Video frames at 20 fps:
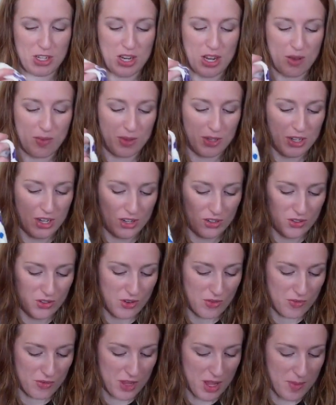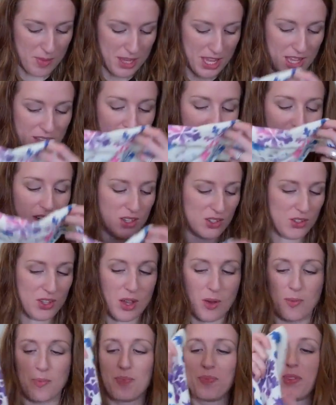I hope the dogs don't flop against it.
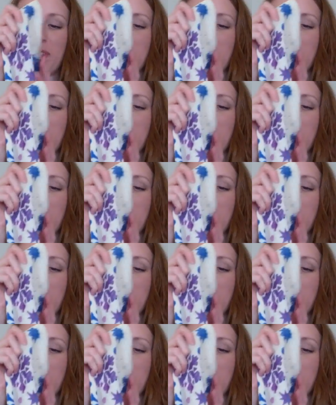So